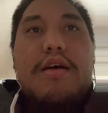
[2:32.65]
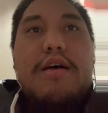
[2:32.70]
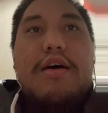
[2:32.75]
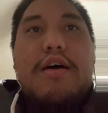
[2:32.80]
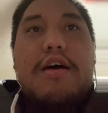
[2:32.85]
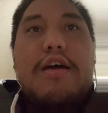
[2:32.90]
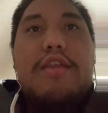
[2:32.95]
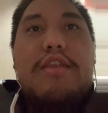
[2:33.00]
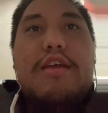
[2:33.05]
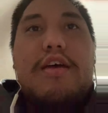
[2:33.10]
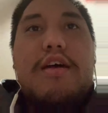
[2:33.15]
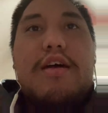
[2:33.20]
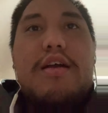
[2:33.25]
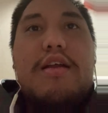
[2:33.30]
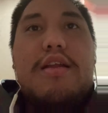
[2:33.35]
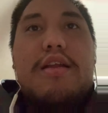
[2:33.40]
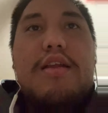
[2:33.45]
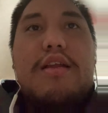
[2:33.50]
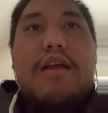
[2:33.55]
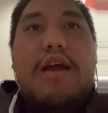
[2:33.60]
And
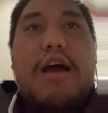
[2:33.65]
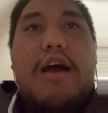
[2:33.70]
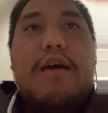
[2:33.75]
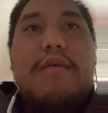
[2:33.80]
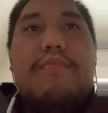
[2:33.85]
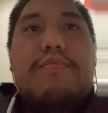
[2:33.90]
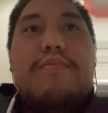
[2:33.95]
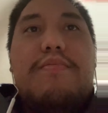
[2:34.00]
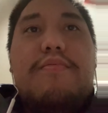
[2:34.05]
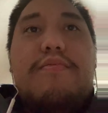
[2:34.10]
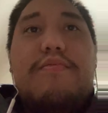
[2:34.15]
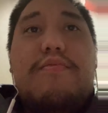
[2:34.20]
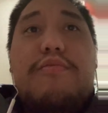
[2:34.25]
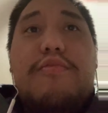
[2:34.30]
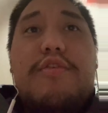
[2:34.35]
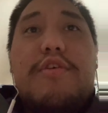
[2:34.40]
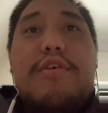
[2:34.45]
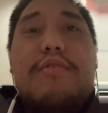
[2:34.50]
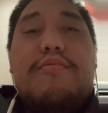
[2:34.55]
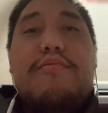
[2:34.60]
then
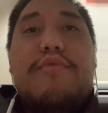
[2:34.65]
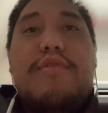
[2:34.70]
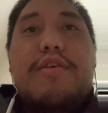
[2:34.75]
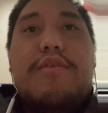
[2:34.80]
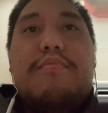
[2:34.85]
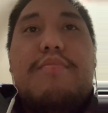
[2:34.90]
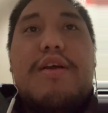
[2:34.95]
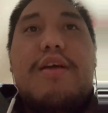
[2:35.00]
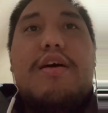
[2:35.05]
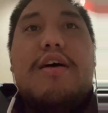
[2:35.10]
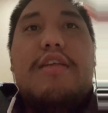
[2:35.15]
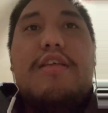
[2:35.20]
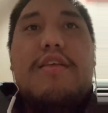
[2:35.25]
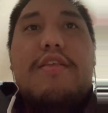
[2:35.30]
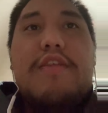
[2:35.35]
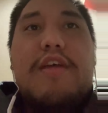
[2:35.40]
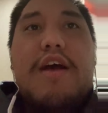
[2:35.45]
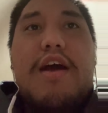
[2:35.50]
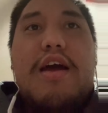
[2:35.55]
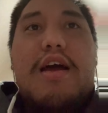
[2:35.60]
because
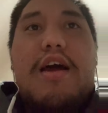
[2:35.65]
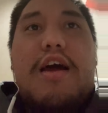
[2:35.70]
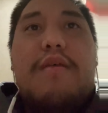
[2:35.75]
of that,